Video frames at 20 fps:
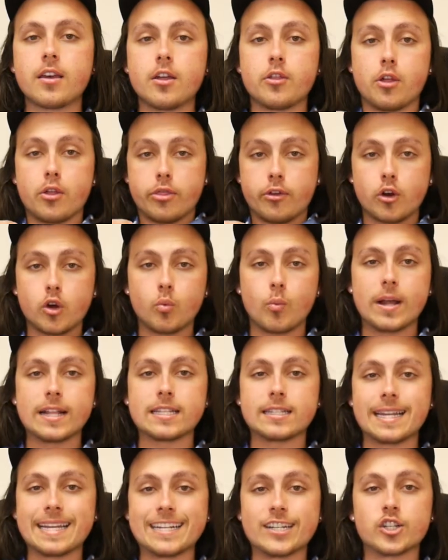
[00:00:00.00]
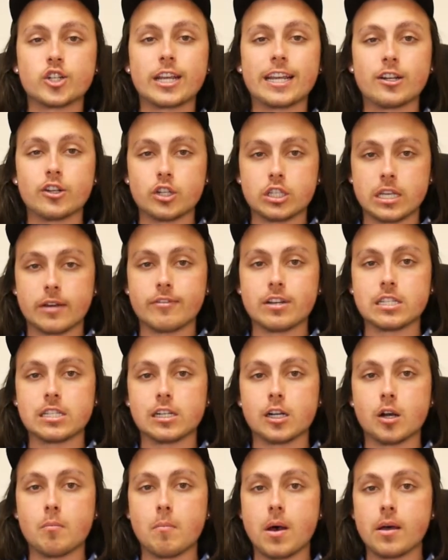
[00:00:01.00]
The third Wednesday changes every
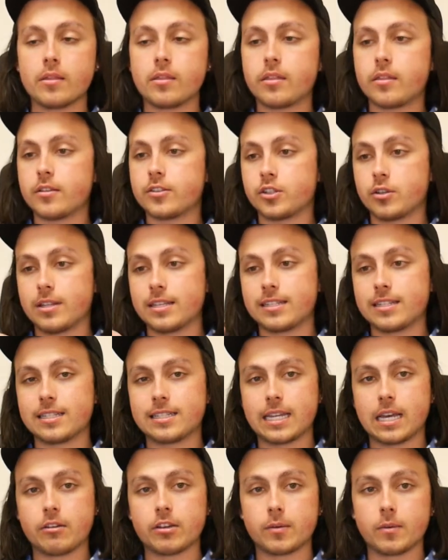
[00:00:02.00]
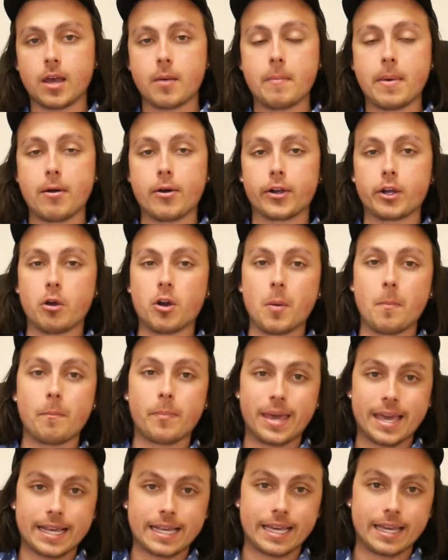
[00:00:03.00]
single month. So this is telling Americo to
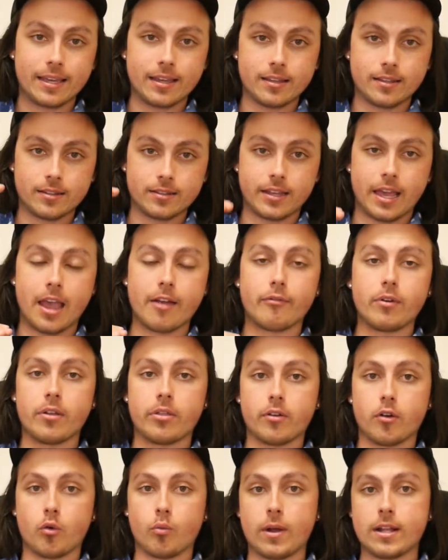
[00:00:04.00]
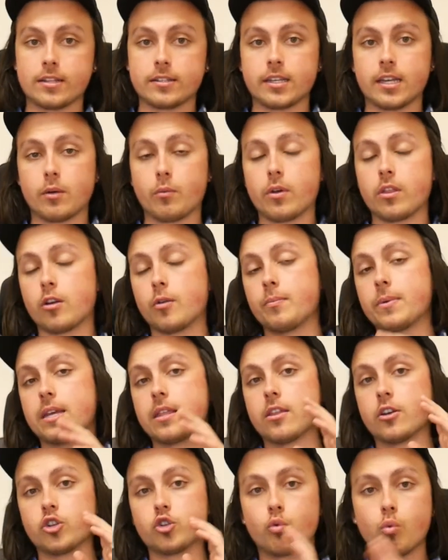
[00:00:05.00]
ping it to every third Wednesday, whether it be
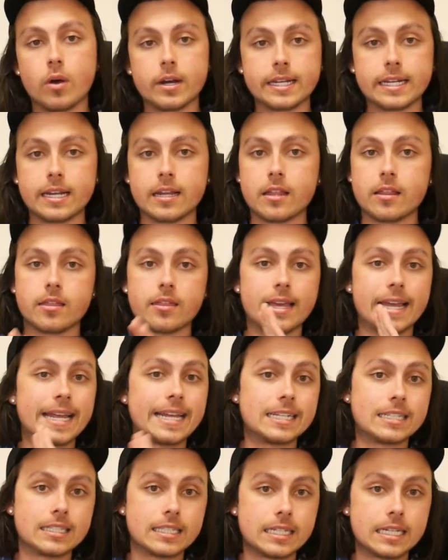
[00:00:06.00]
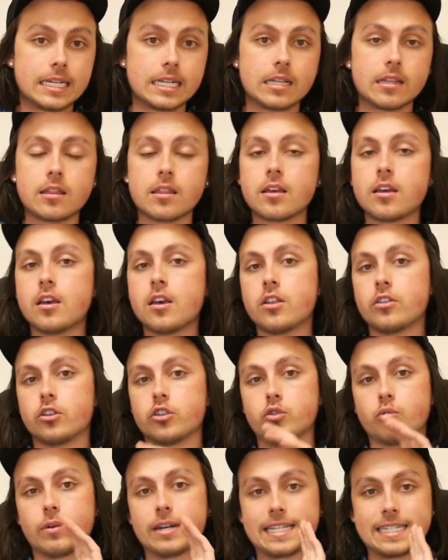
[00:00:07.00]
the 20th, the 18th, the
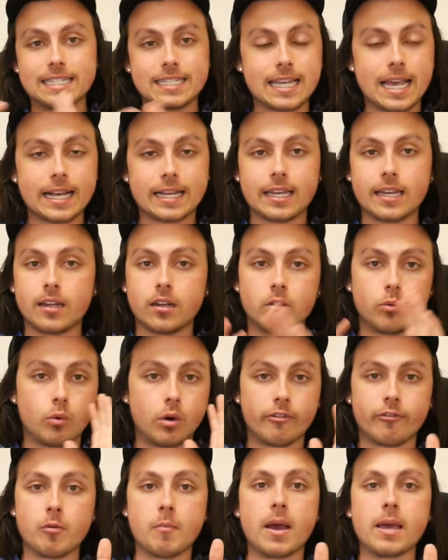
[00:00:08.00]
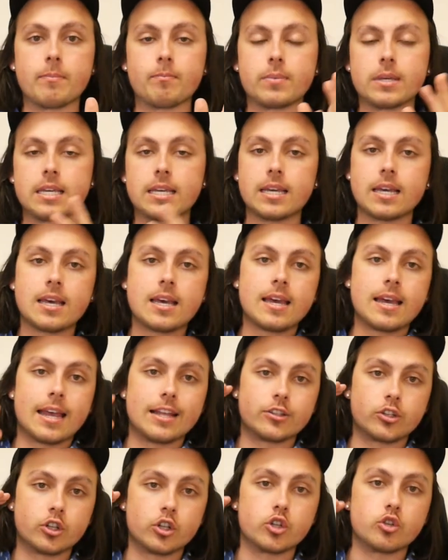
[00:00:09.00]
22nd, whatever it might be.
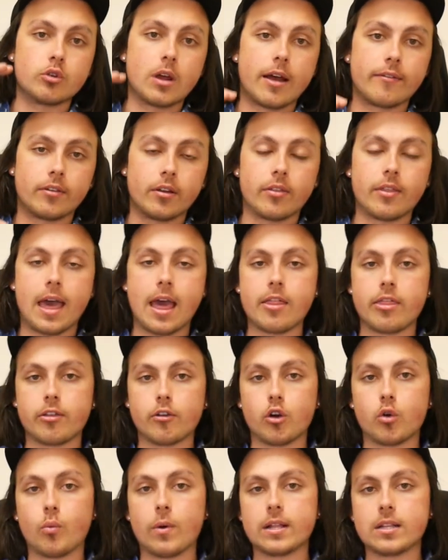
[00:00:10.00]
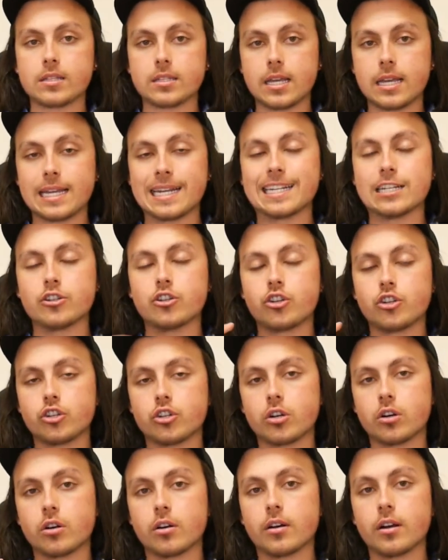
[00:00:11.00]
It's going to draft on that third Wednesday and
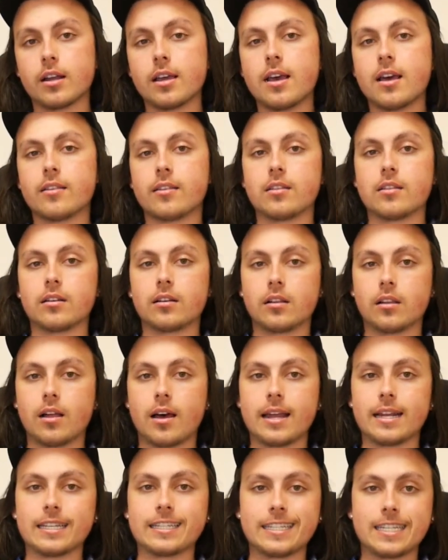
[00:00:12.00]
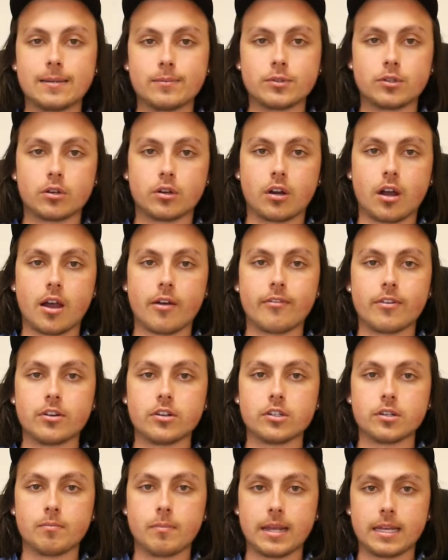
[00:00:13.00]
ensure that the client keeps their
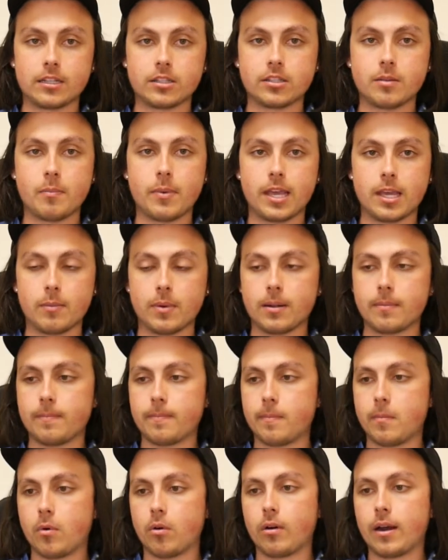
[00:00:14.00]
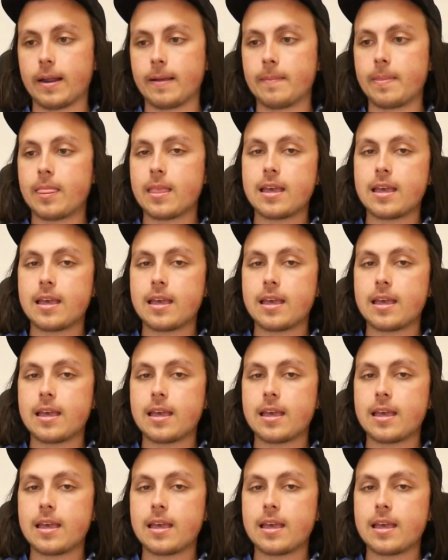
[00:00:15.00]
coverage and makes the payment. All right.